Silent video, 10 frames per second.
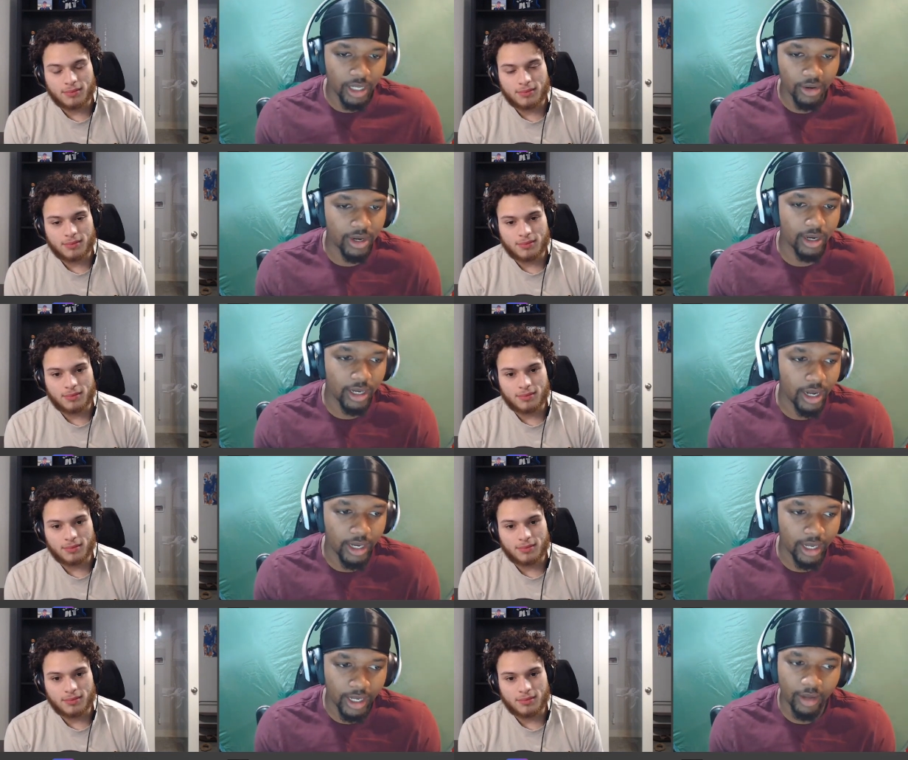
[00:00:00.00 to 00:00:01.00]
Speaker 1: later down the line,
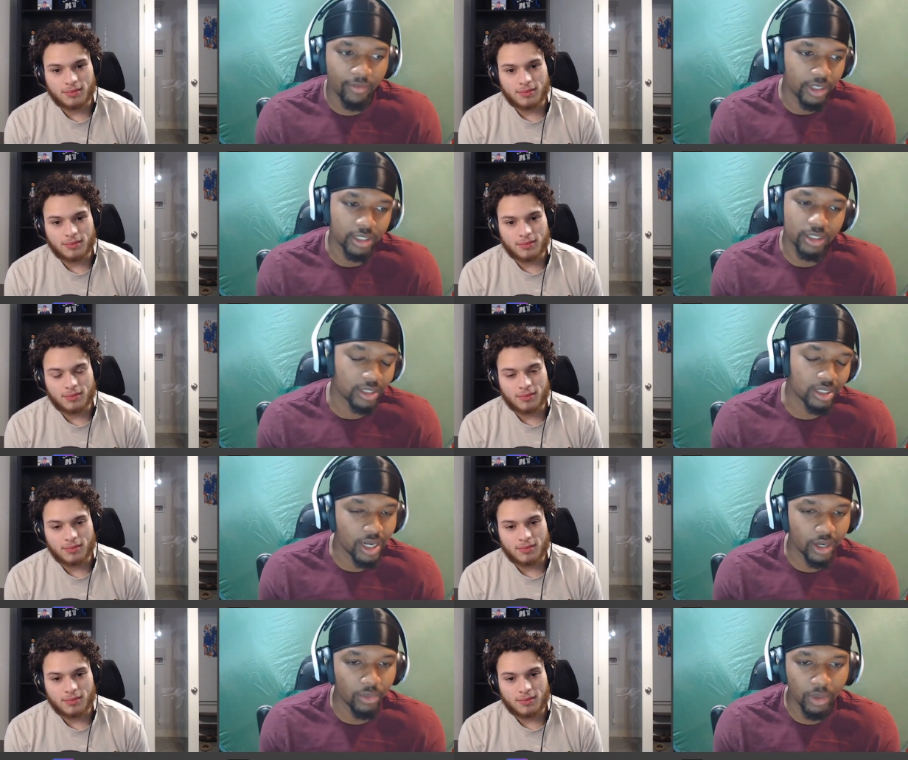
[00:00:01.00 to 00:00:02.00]
like eventually this is not
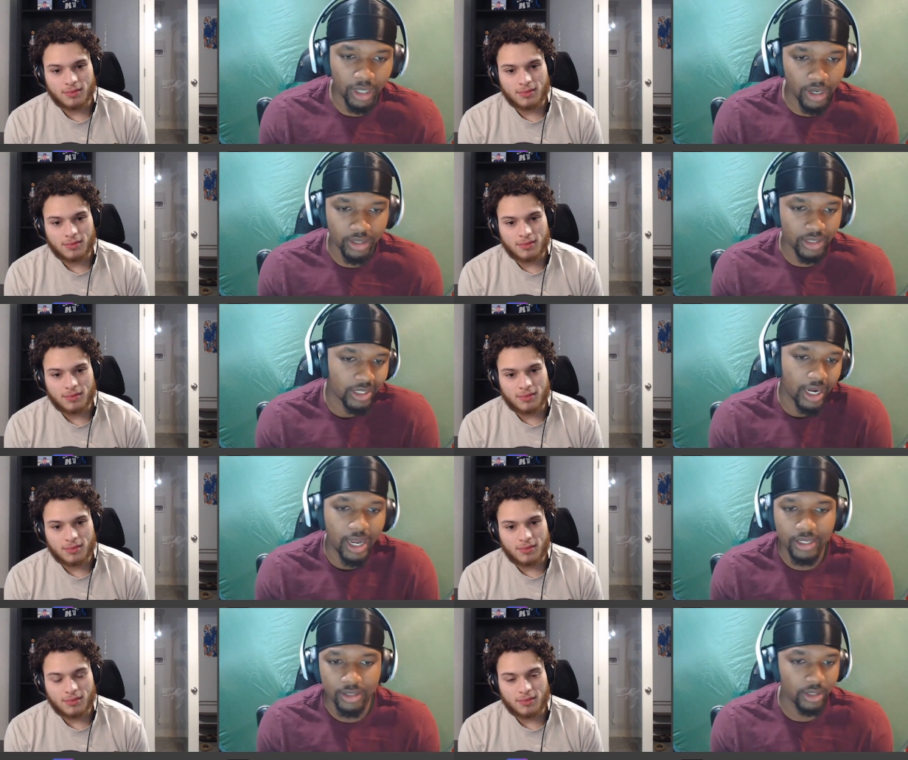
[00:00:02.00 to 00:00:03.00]
going to work out because this guy
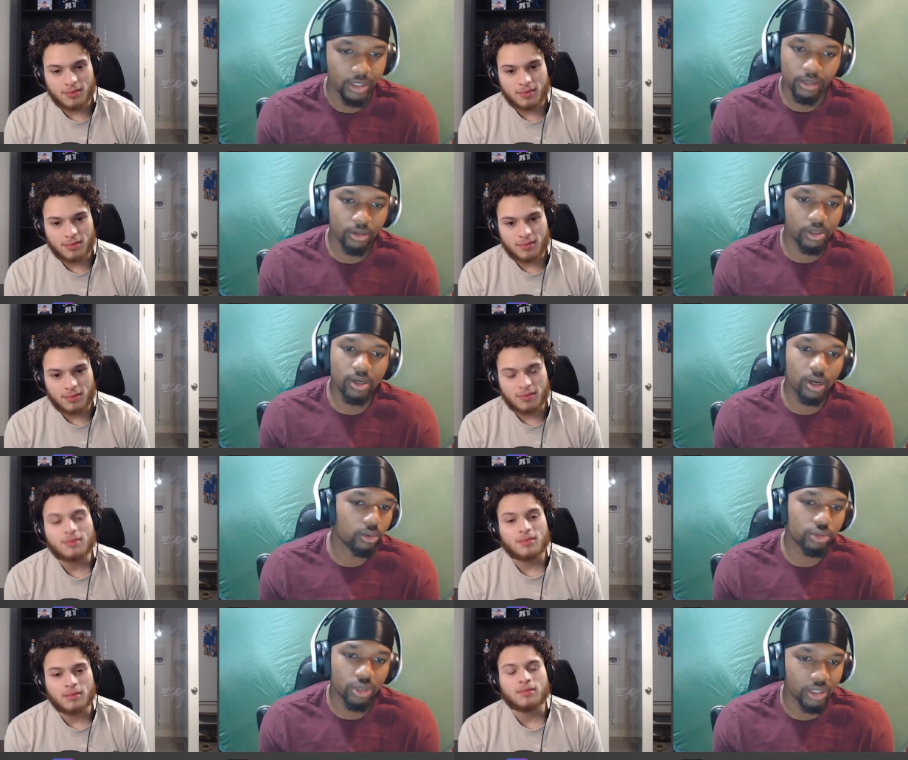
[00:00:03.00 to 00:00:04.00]
has no
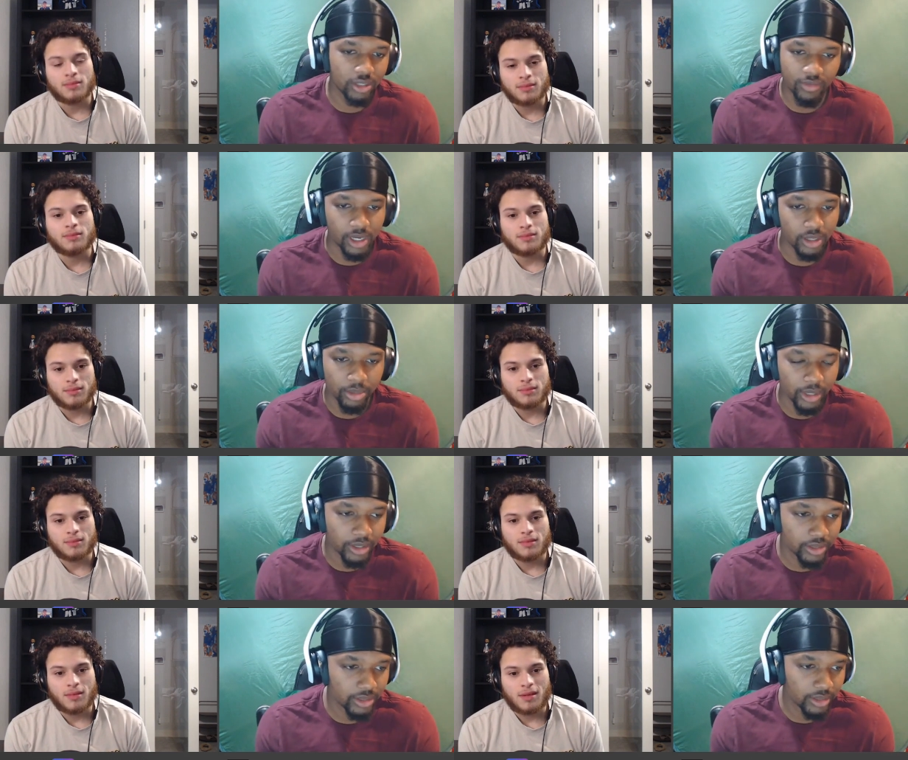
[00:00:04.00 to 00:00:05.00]
trust of any of the
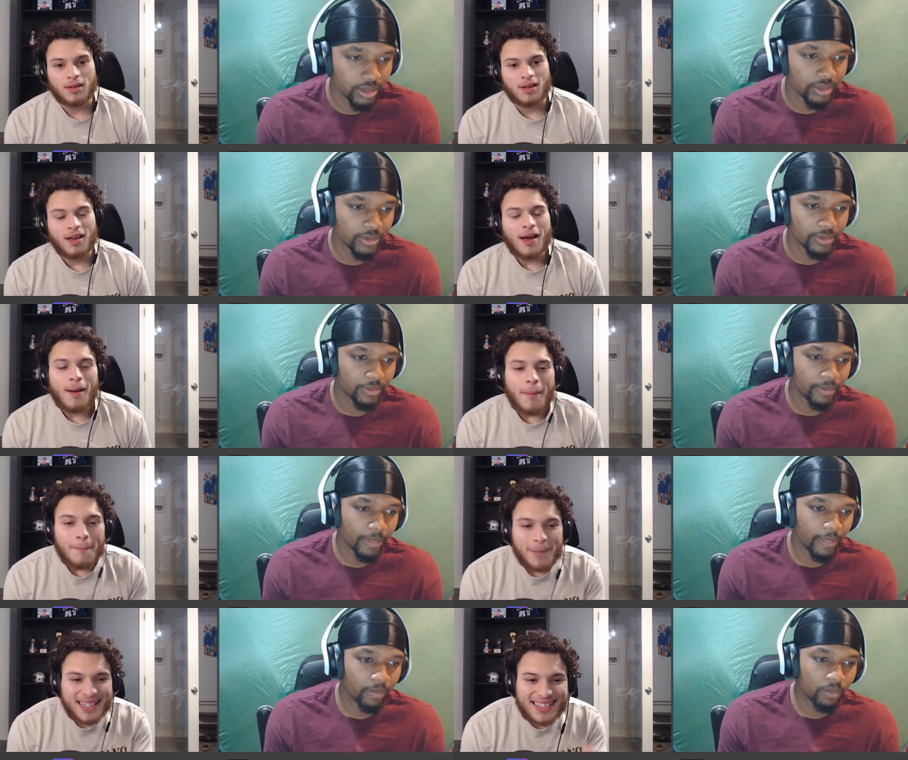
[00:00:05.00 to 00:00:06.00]
players.
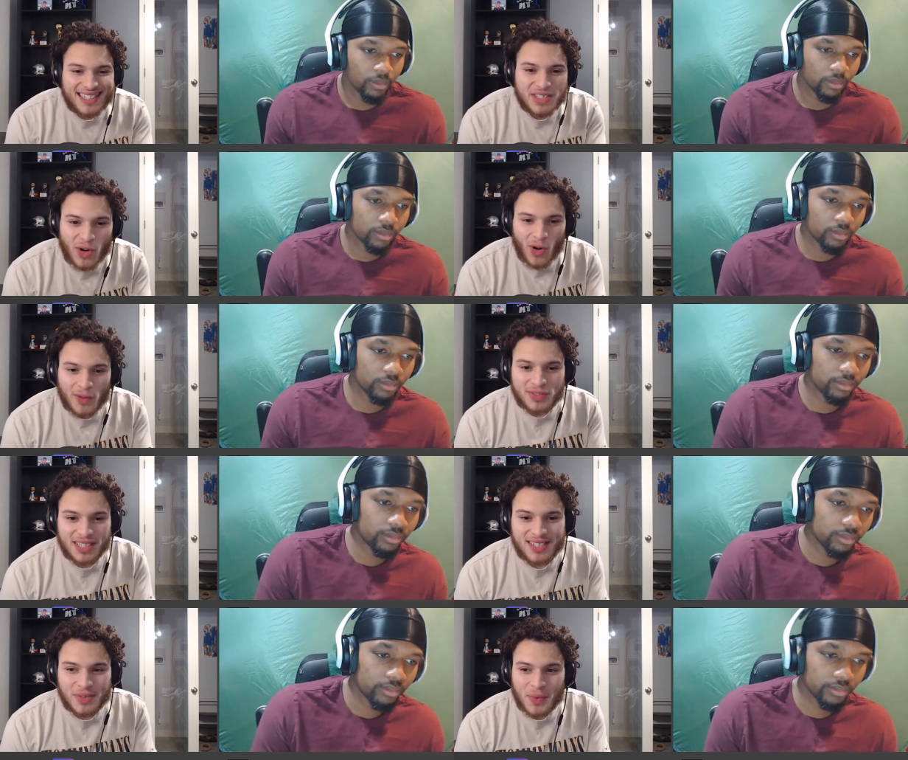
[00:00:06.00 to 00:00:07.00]
Speaker 2: But this
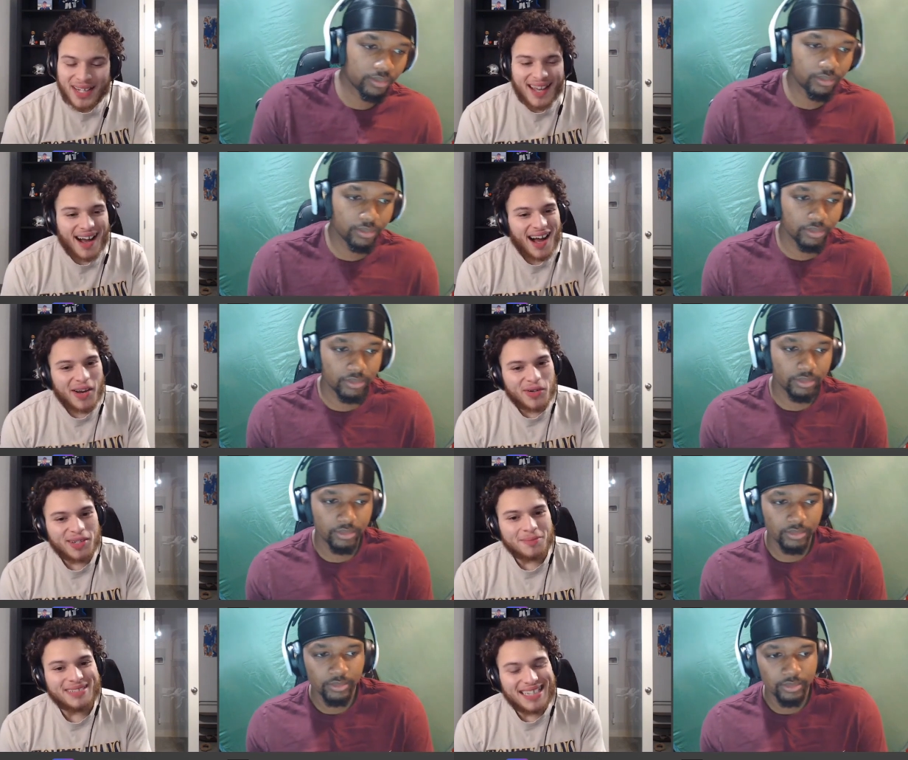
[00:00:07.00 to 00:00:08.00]
offseason, when they hired
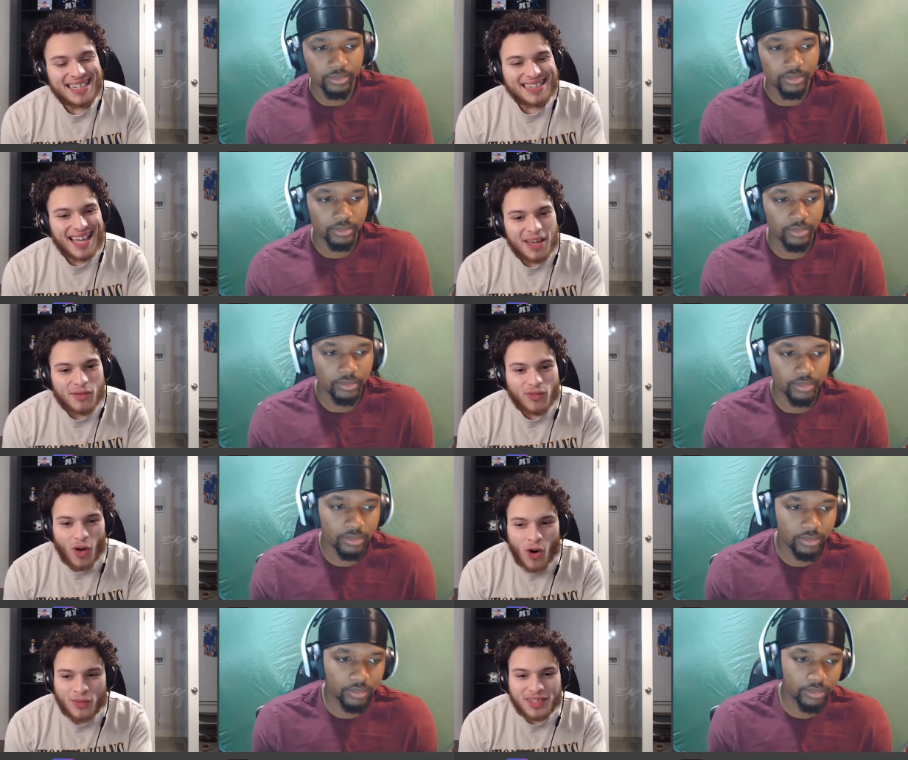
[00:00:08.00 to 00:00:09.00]
him, didn't they
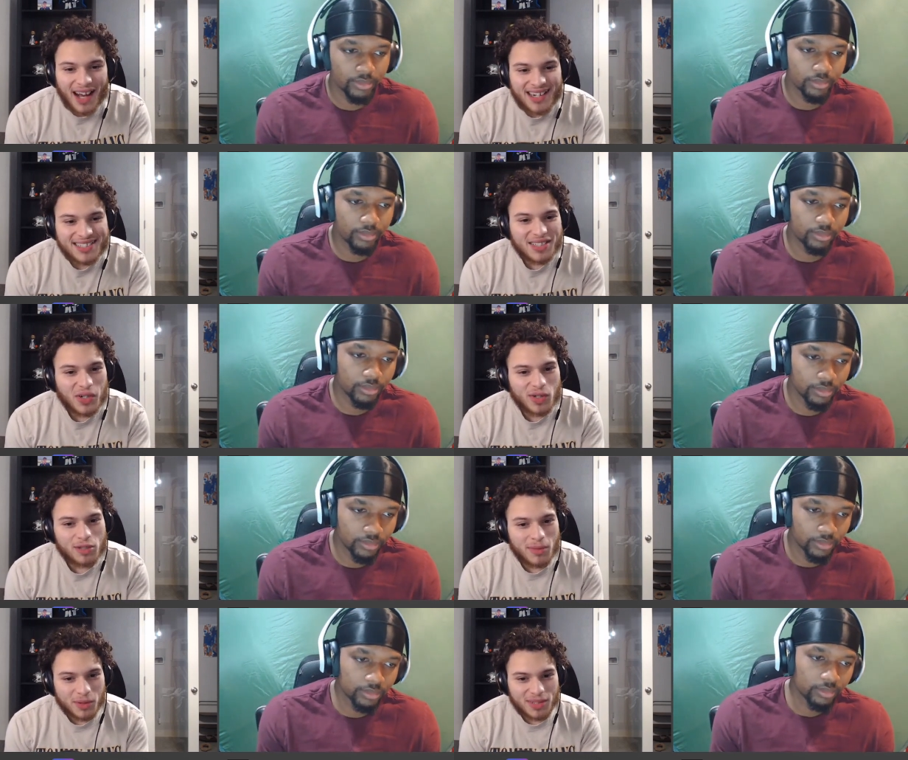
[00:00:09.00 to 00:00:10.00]
involve Giannis and Khris
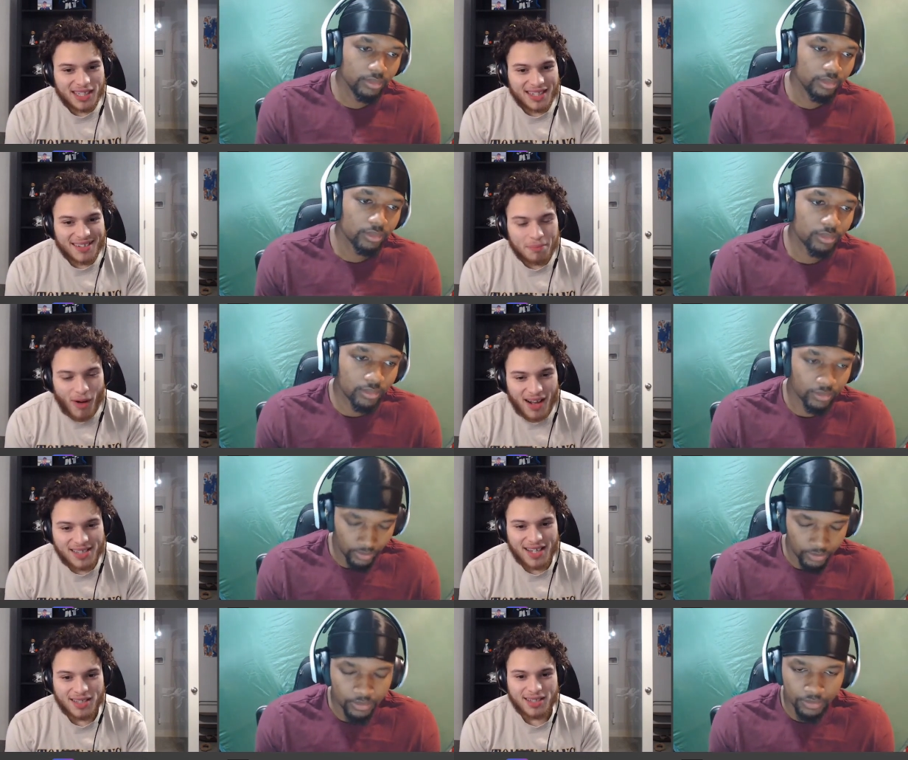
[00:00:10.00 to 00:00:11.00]
Middleton in the
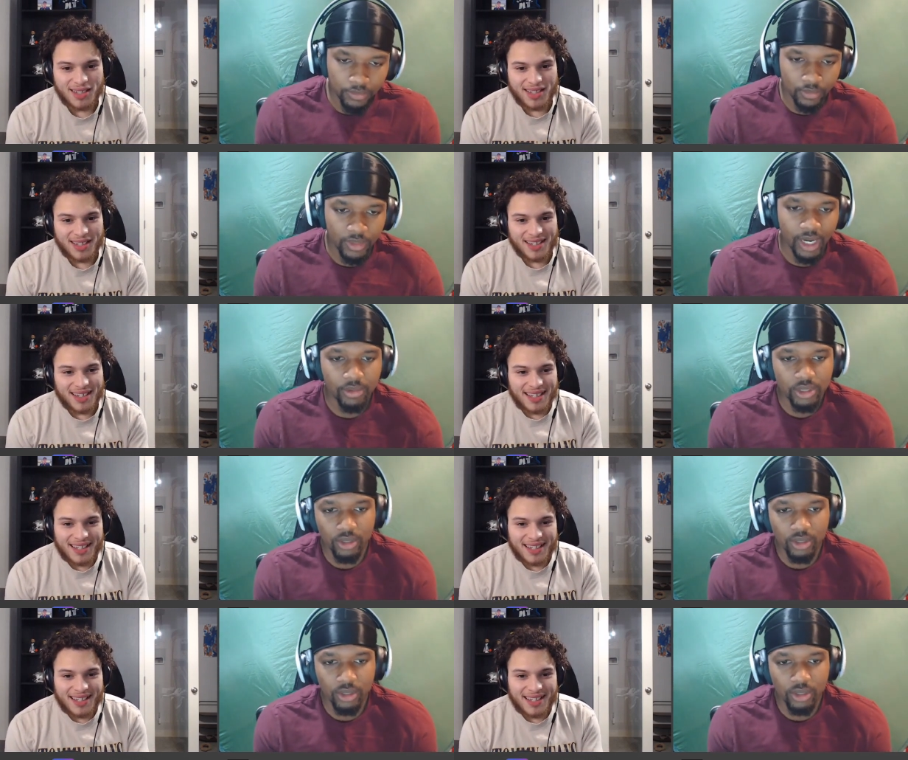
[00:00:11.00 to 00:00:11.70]
process?
Speaker 1: That was the